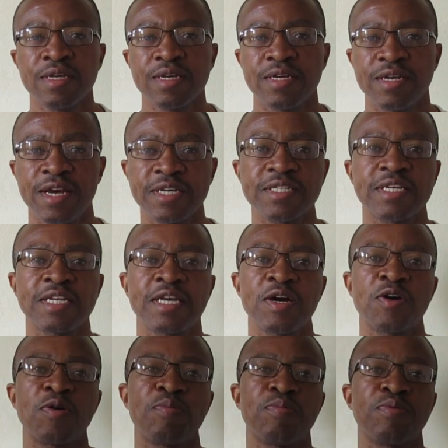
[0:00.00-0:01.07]
It doesn't
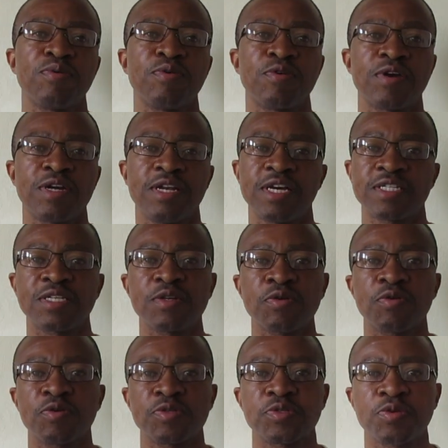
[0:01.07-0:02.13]
help or it doesn't
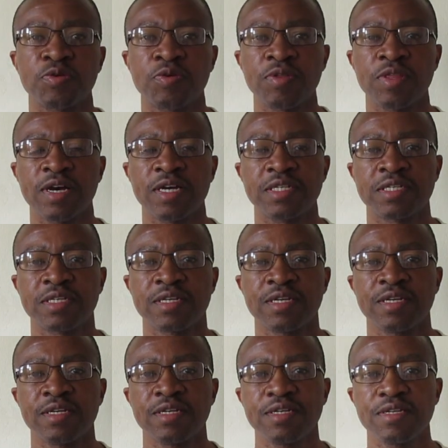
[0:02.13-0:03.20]
console that
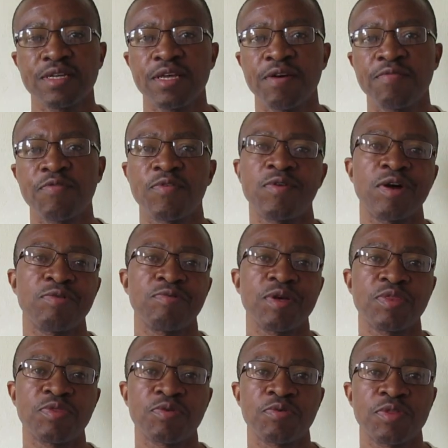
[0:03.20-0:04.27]
everyone
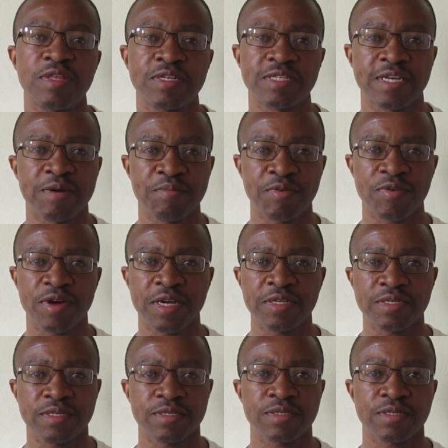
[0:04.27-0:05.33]
went through the same
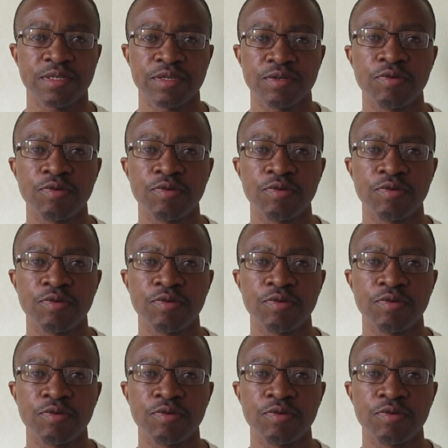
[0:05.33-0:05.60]
crisis.